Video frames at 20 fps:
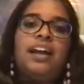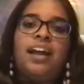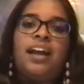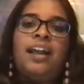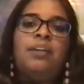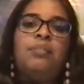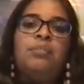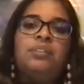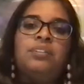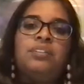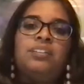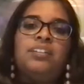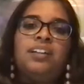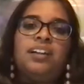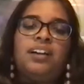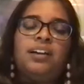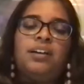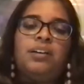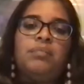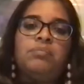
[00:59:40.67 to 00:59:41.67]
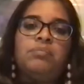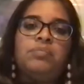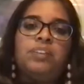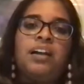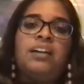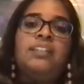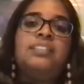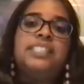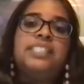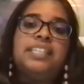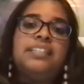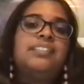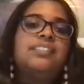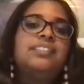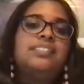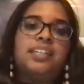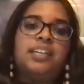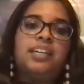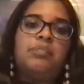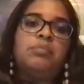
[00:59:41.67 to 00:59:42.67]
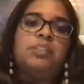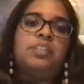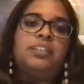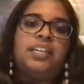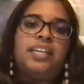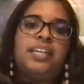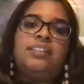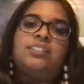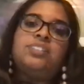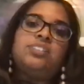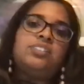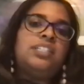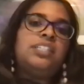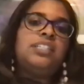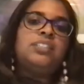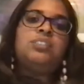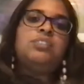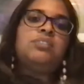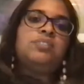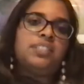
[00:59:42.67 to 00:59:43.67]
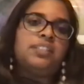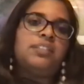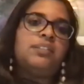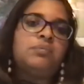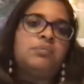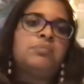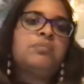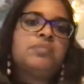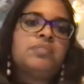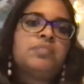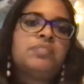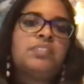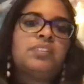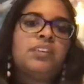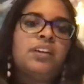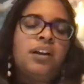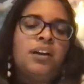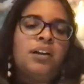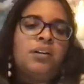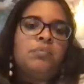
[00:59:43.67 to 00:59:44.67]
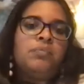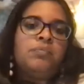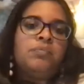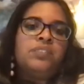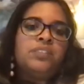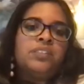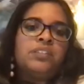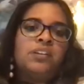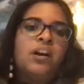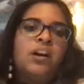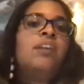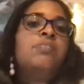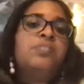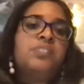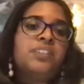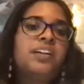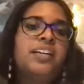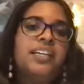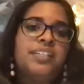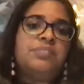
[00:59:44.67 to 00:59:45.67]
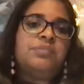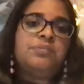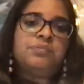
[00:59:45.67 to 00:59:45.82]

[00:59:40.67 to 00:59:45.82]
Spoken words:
I'll take the time and answer each of them offline.